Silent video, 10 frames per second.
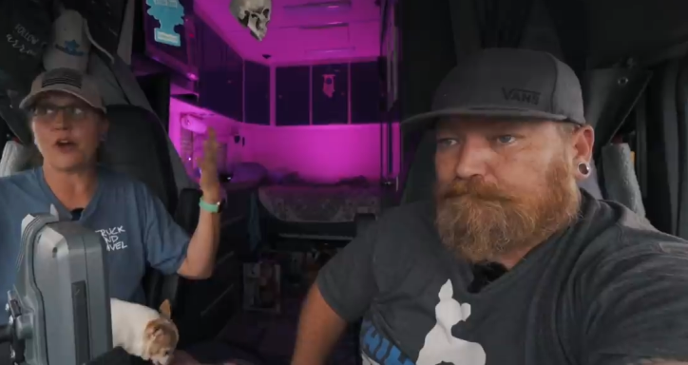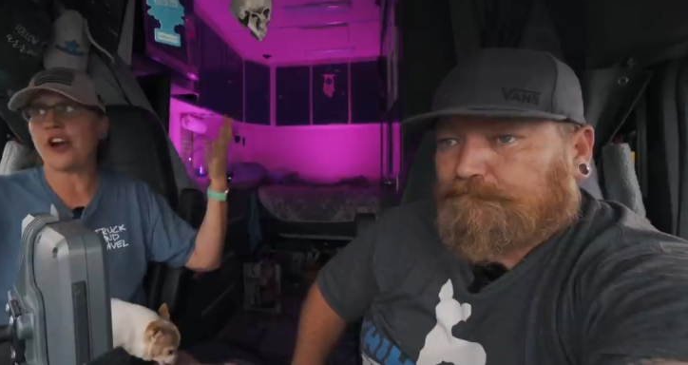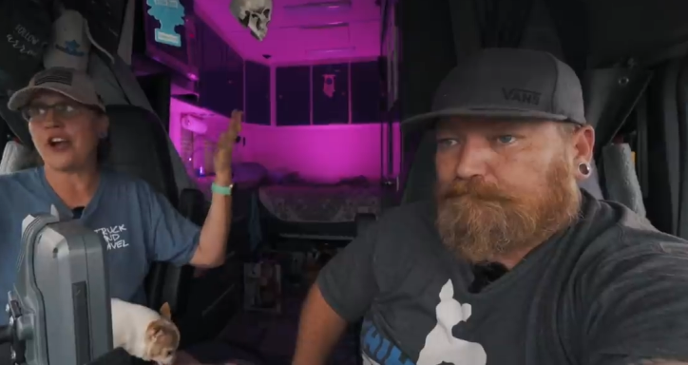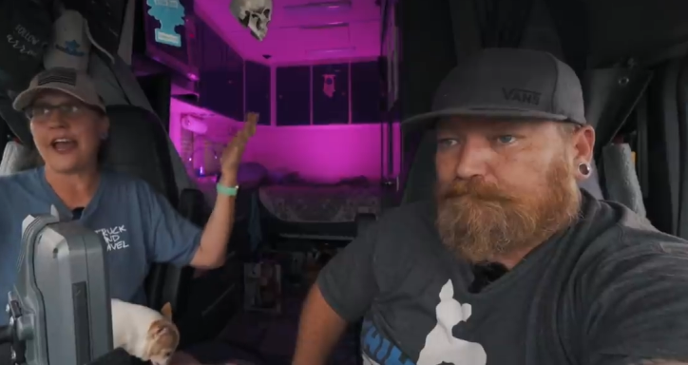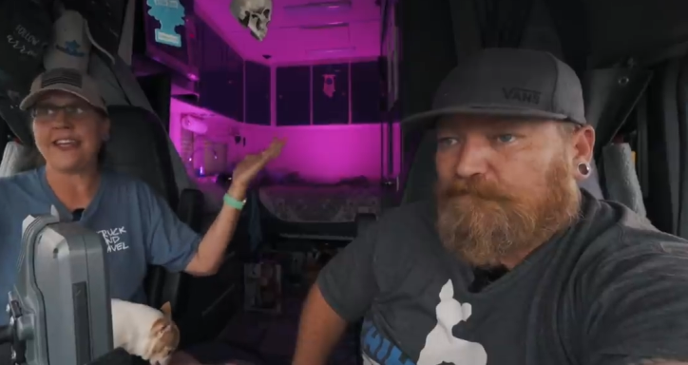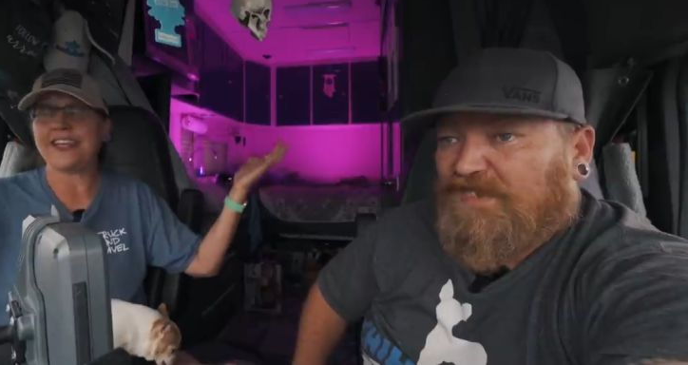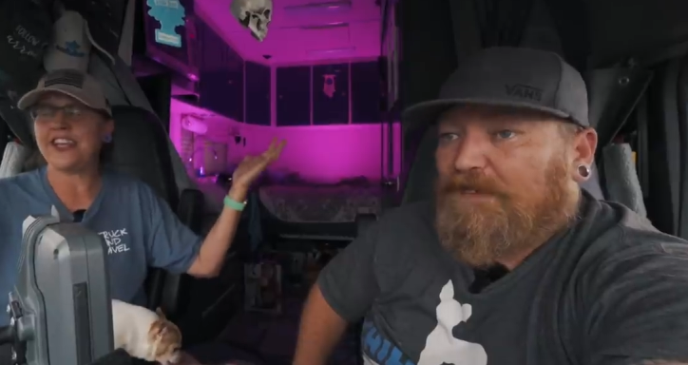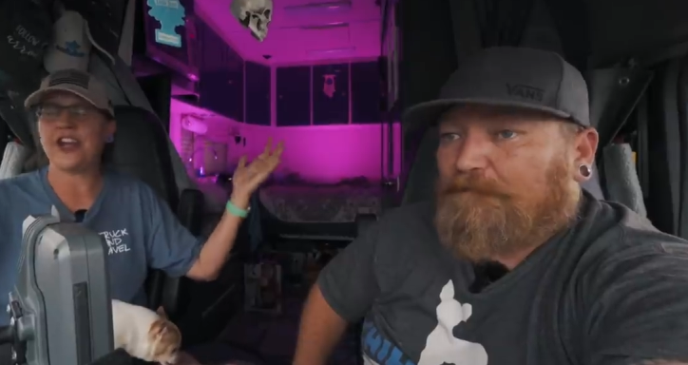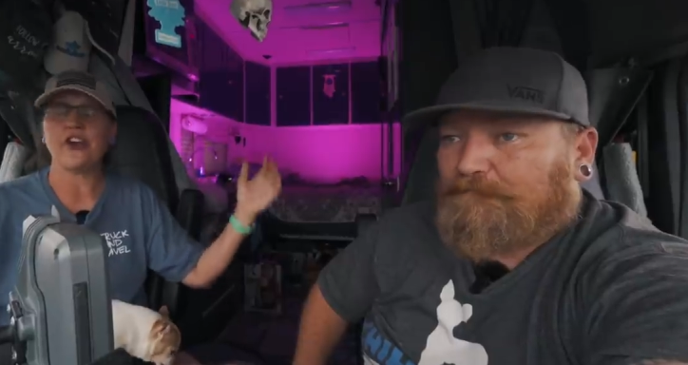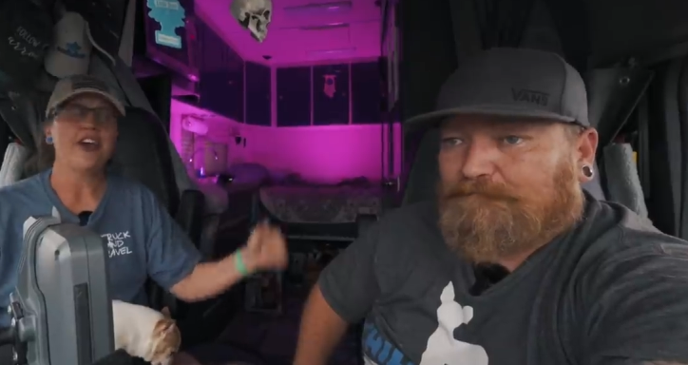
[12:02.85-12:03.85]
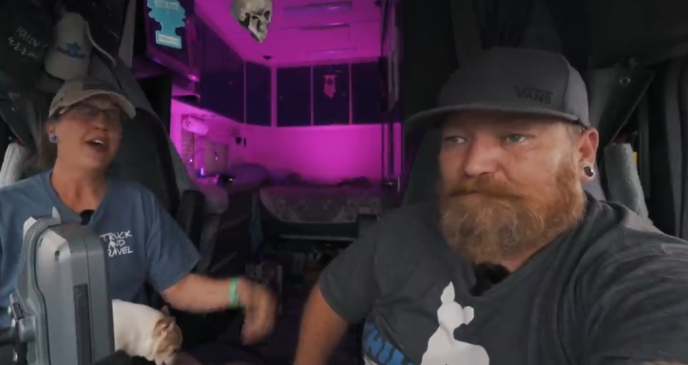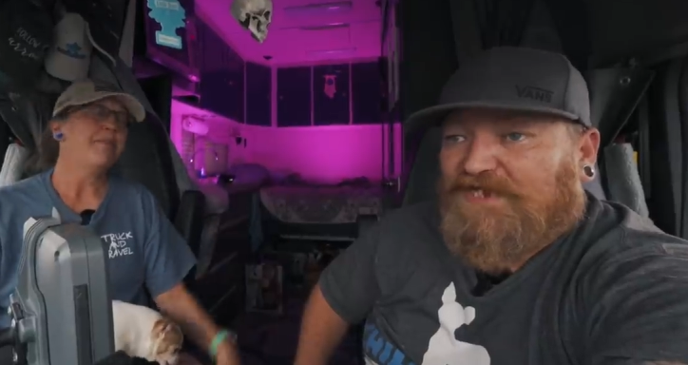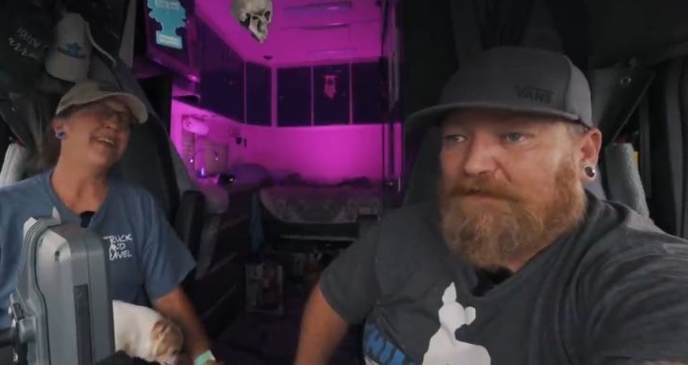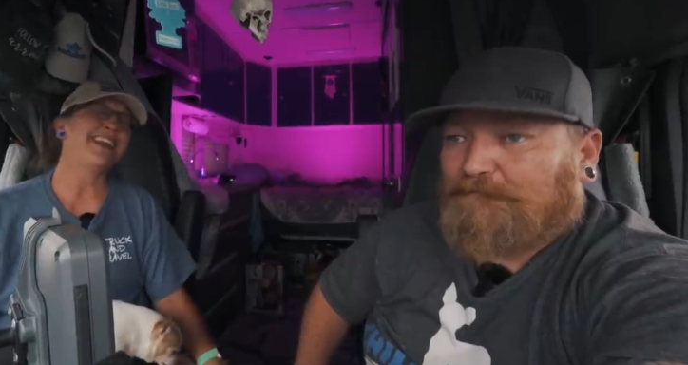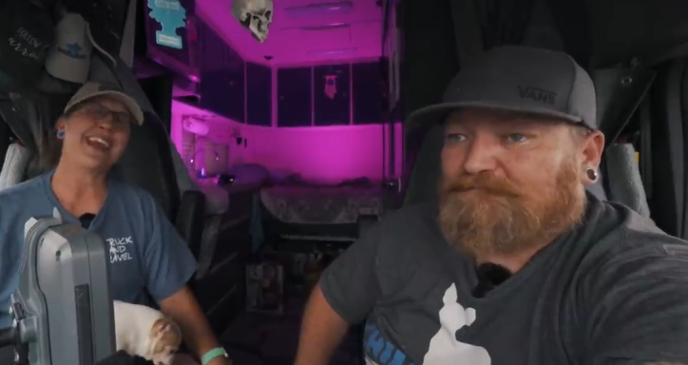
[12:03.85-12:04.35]
Speaker 1: aren't. I, yeah, you know,
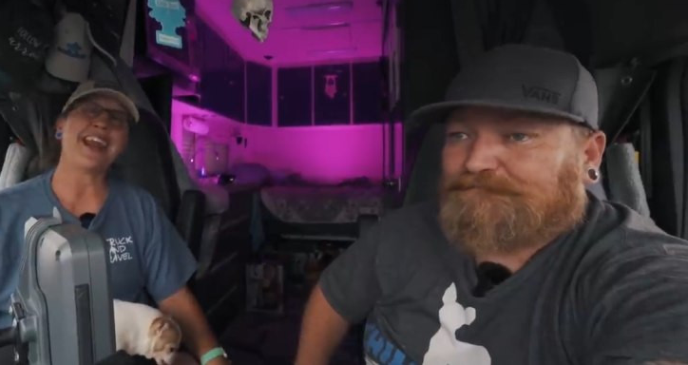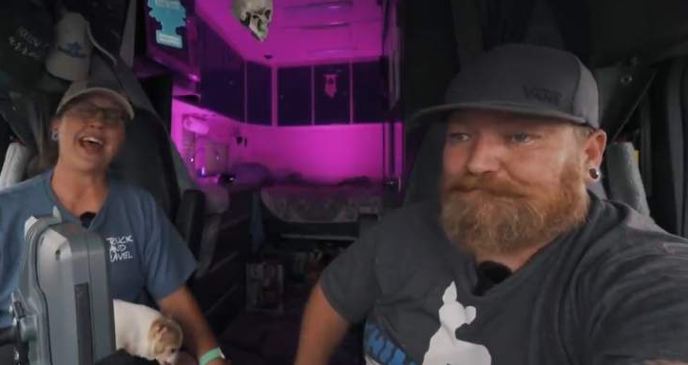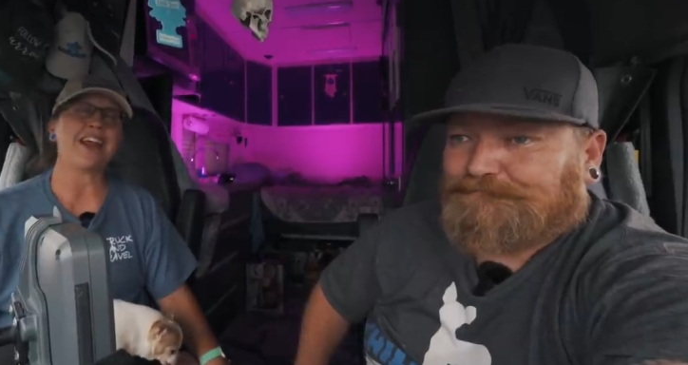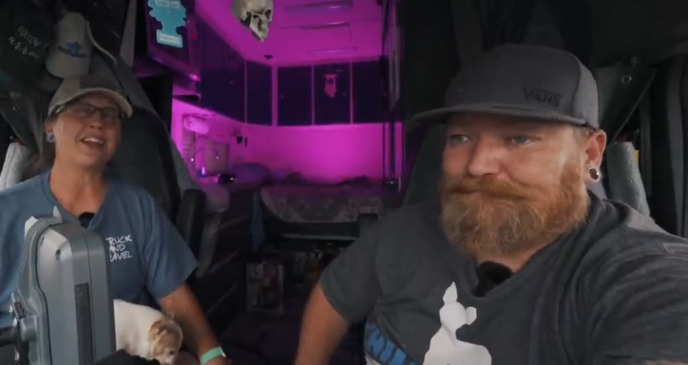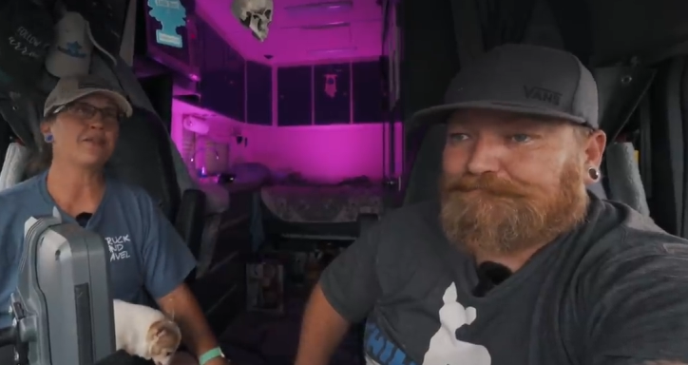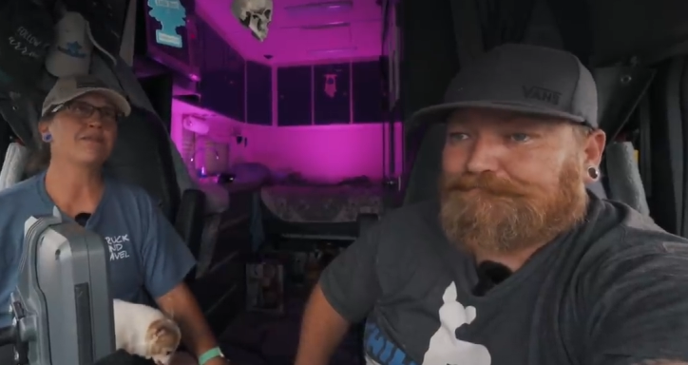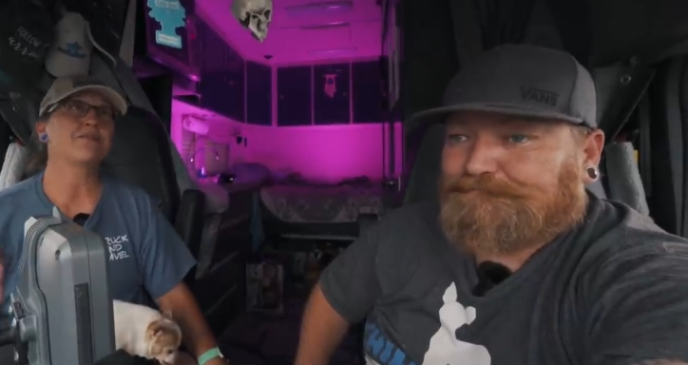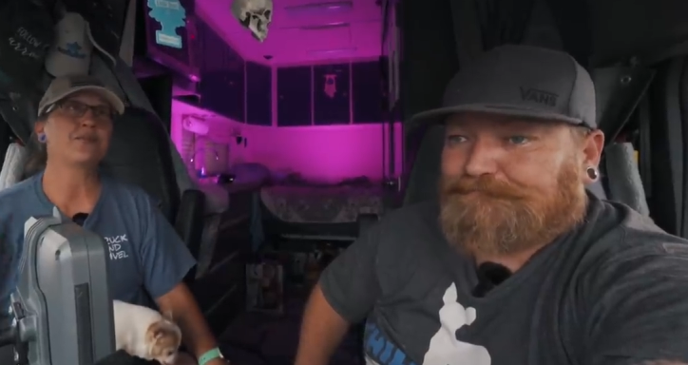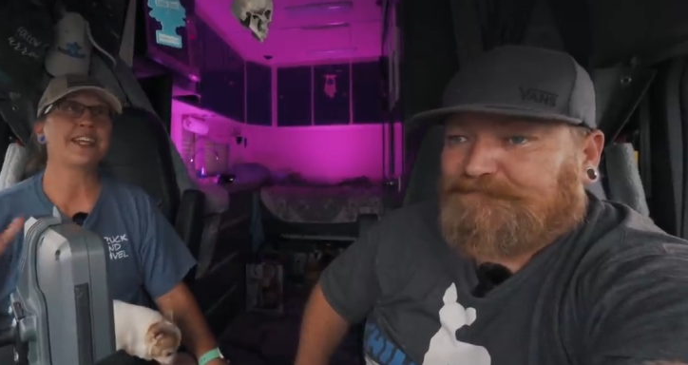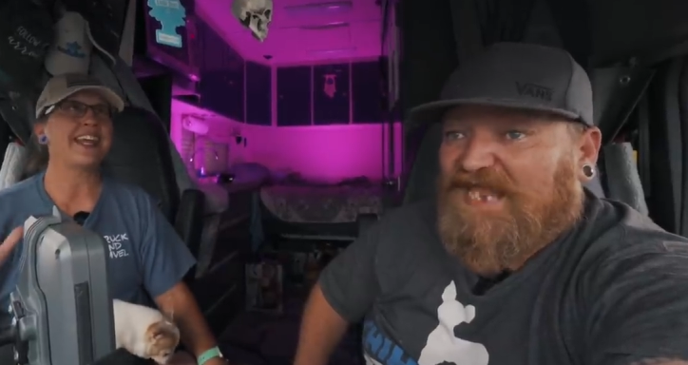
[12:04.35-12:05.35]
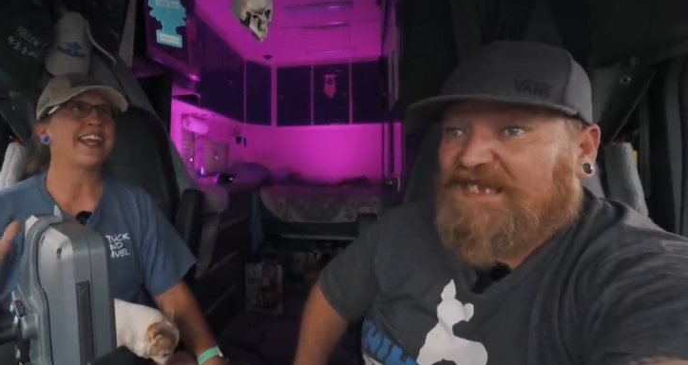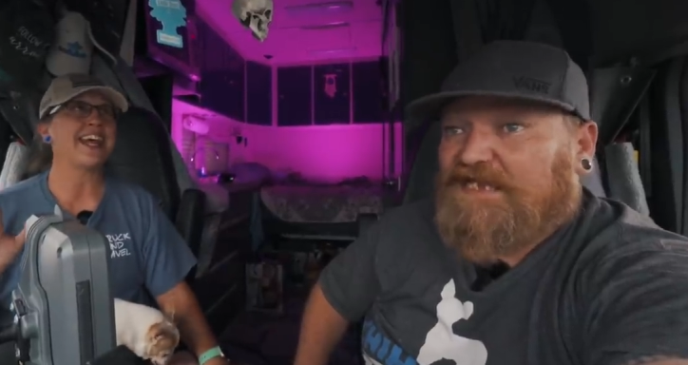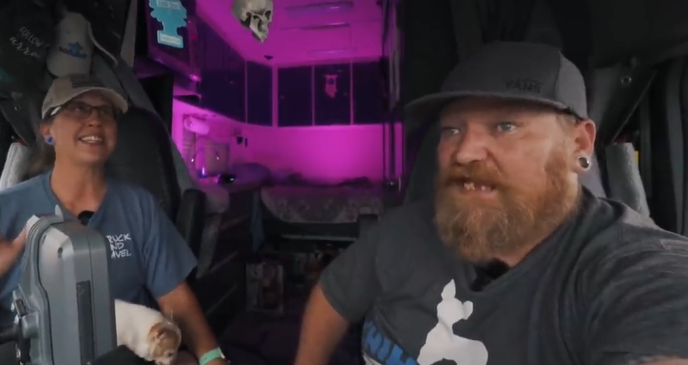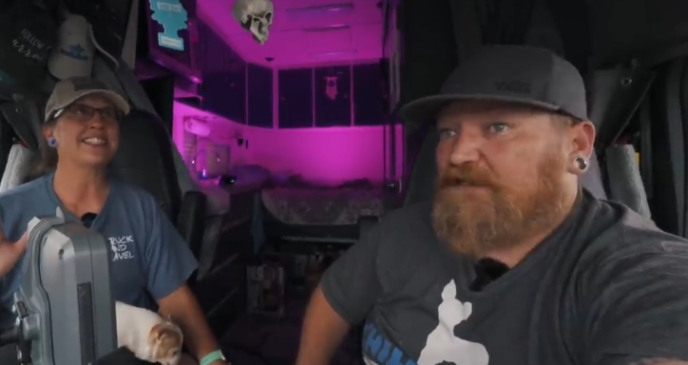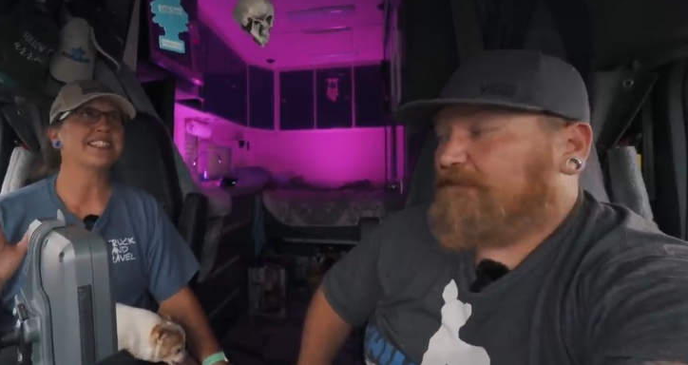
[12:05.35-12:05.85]
yeah. but again, I, we cannot.